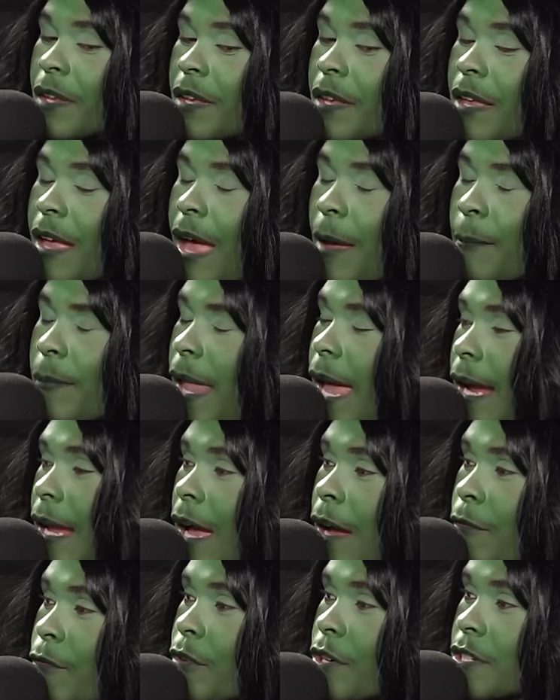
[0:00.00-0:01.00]
I black
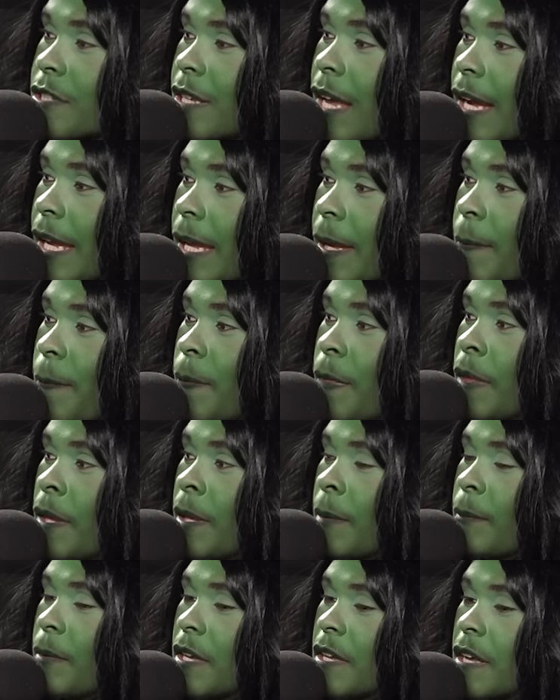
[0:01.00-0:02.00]
out for a second
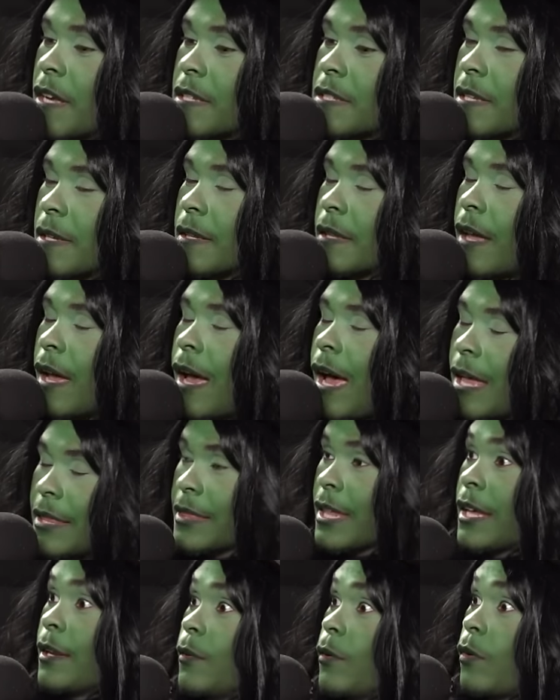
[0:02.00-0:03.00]
because I
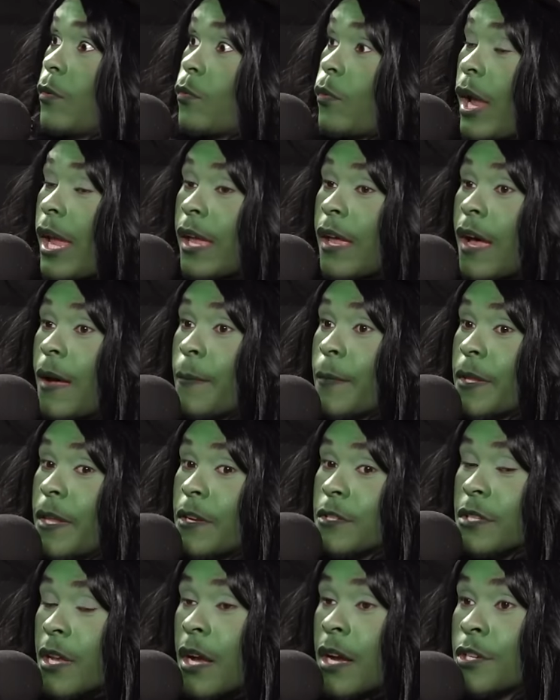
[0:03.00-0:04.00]
then wake up and
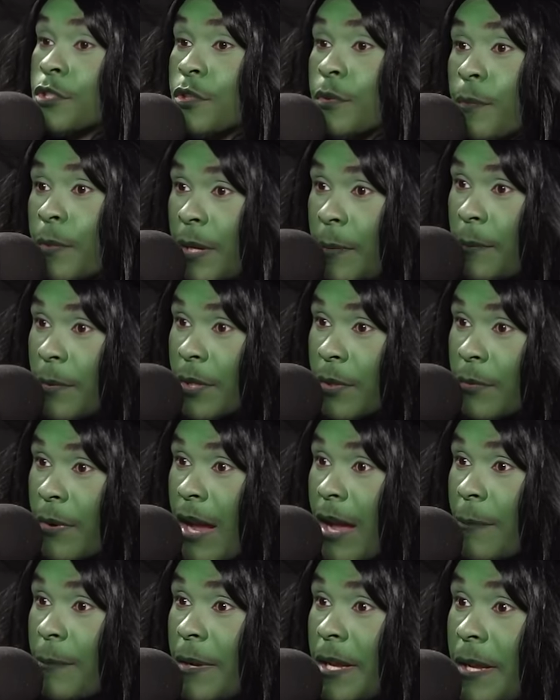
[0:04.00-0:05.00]
there's a hundred people
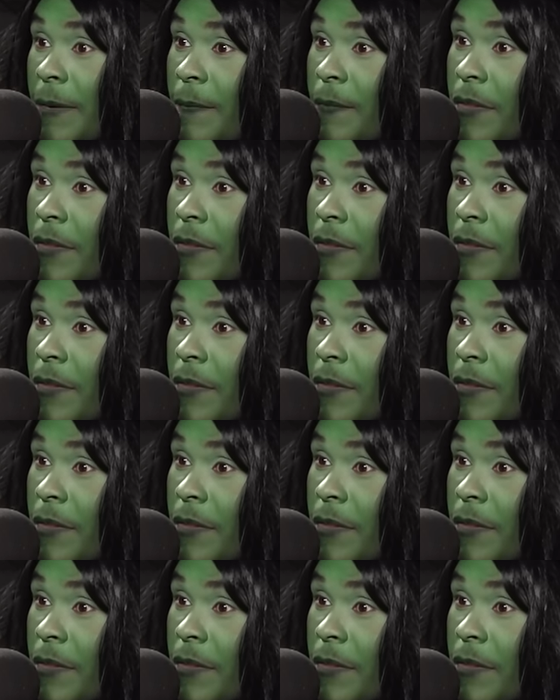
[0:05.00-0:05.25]
around me